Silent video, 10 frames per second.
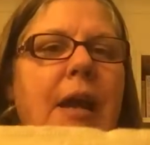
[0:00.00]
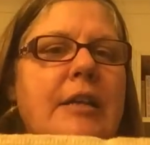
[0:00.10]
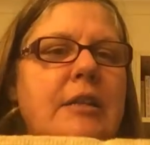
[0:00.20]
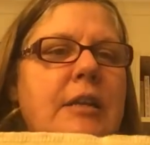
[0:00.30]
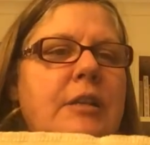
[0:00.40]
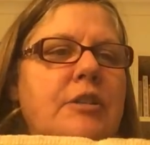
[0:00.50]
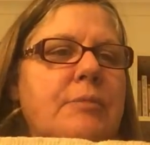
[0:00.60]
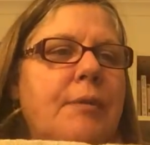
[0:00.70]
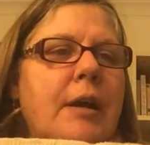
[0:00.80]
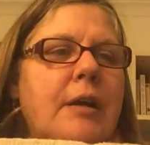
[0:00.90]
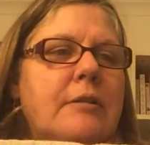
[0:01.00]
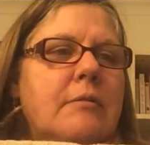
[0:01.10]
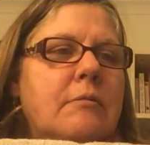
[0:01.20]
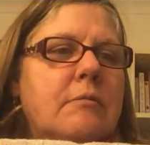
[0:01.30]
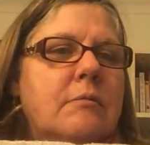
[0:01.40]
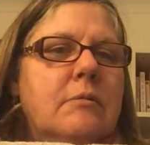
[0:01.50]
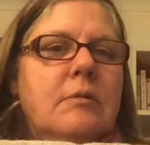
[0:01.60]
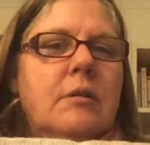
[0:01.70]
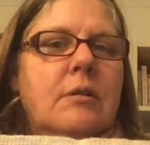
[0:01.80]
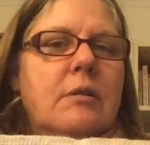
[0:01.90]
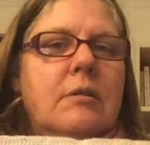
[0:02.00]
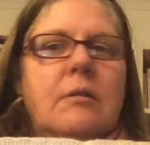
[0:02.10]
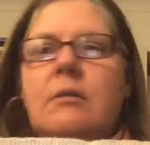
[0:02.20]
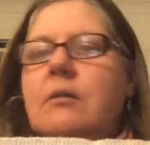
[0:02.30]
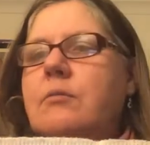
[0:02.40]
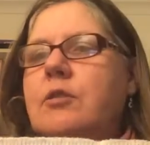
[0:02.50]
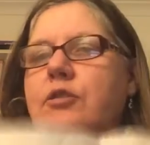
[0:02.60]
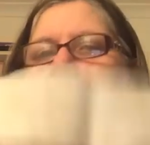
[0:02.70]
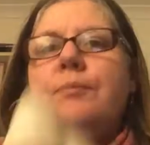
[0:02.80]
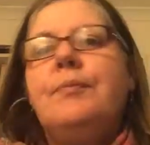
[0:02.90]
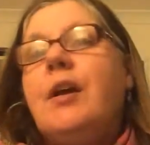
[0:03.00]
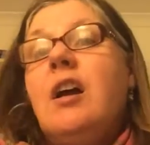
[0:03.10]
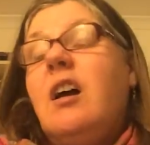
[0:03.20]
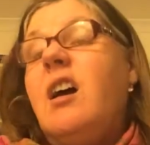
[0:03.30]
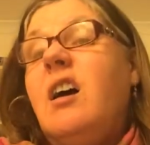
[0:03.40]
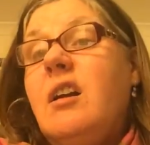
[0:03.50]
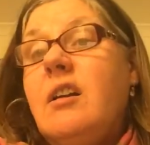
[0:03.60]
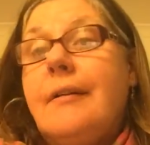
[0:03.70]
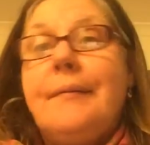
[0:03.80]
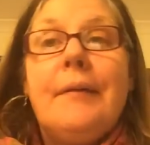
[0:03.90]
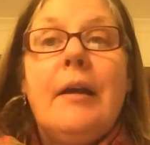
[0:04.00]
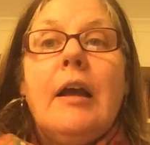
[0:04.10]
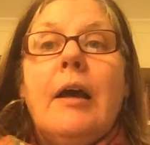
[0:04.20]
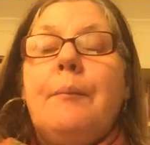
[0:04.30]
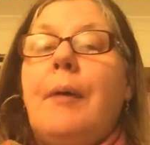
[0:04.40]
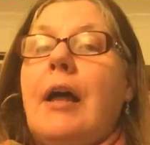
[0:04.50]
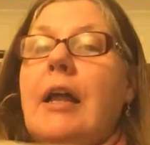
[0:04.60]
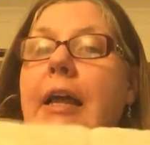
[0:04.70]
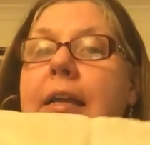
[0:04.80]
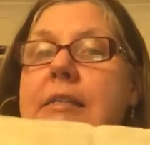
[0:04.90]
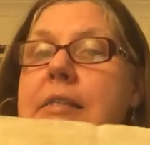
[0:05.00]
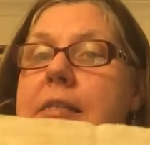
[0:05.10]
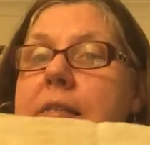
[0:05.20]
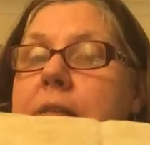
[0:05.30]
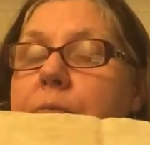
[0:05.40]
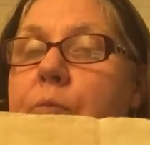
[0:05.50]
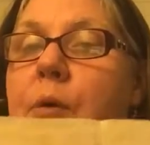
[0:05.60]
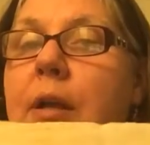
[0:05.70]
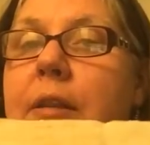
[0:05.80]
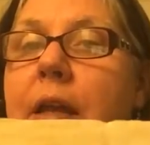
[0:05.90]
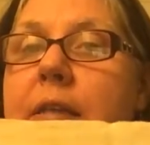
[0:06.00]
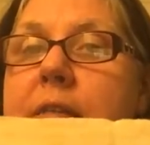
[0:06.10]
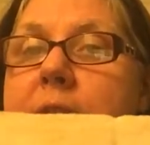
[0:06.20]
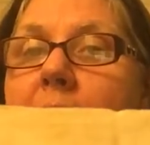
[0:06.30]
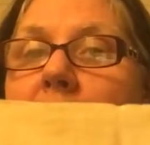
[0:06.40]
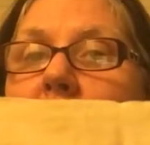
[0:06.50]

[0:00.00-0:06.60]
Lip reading: be 18 inches by 8... I'm not sure. I don't know. But it's one that's,